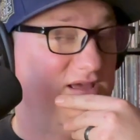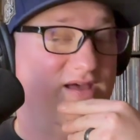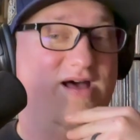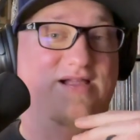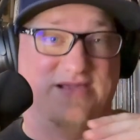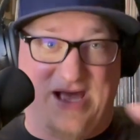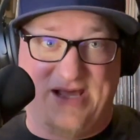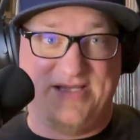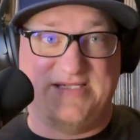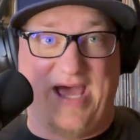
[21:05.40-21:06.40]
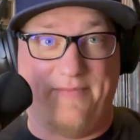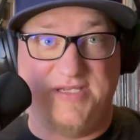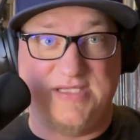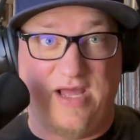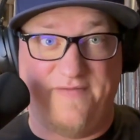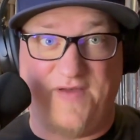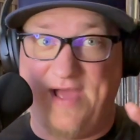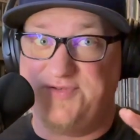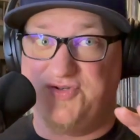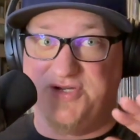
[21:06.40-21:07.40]
a lot of Sabbath stuff. I
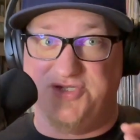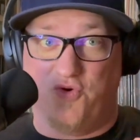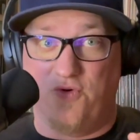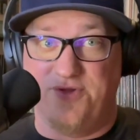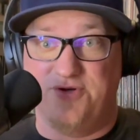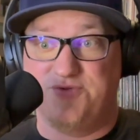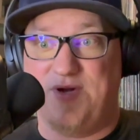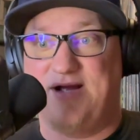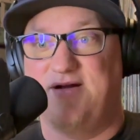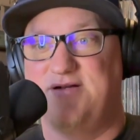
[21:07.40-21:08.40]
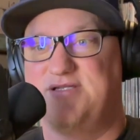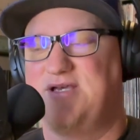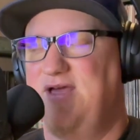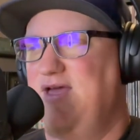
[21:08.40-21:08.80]
absolutely adore those records.